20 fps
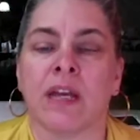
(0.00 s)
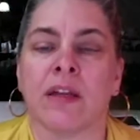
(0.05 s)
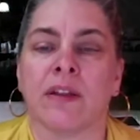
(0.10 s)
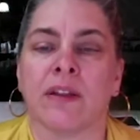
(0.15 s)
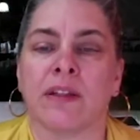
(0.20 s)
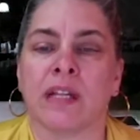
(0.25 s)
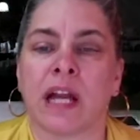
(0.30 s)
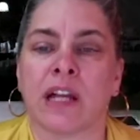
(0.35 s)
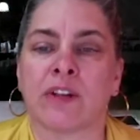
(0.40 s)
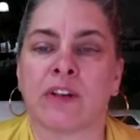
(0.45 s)
The
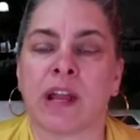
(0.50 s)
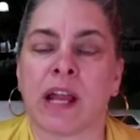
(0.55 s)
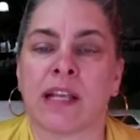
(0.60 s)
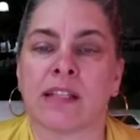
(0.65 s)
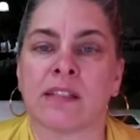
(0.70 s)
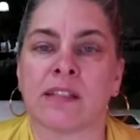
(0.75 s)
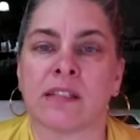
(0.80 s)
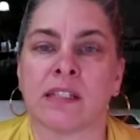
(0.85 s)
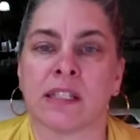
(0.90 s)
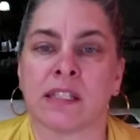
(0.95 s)
doctor
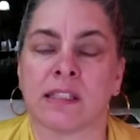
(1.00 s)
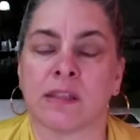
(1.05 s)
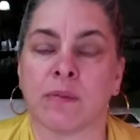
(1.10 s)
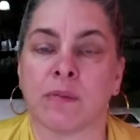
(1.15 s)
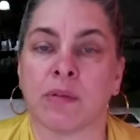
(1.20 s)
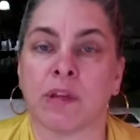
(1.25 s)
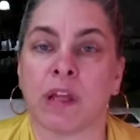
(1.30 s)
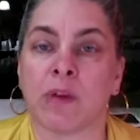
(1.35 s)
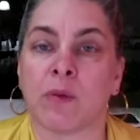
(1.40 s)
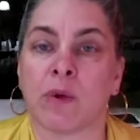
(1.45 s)
did some
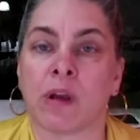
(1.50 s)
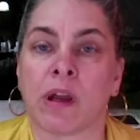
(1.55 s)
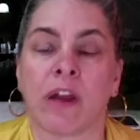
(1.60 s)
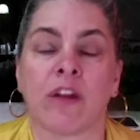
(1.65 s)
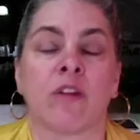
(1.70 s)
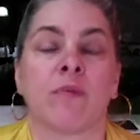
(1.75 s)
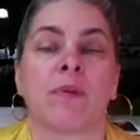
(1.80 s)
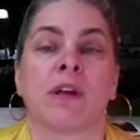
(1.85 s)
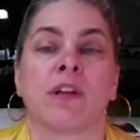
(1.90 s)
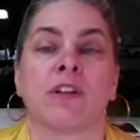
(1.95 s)
blood work on
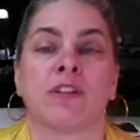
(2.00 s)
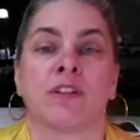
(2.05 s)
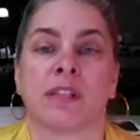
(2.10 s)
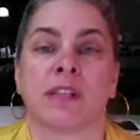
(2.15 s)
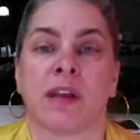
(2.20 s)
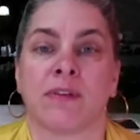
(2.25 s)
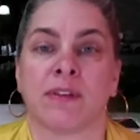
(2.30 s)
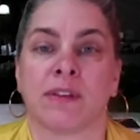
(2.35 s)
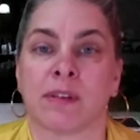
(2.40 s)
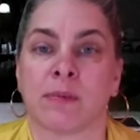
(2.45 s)
her because she's
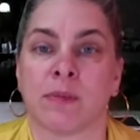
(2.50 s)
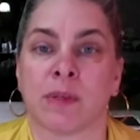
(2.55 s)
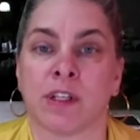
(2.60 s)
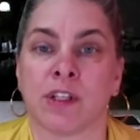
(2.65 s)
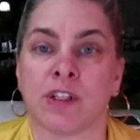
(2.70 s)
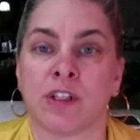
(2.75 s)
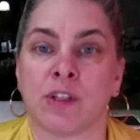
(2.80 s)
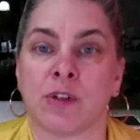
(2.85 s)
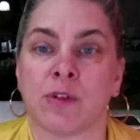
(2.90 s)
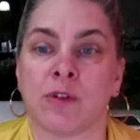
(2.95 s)
having some
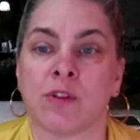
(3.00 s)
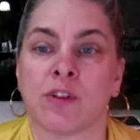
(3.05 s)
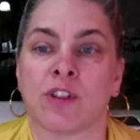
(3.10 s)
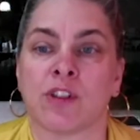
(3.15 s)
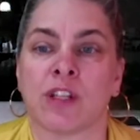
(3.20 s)
issues.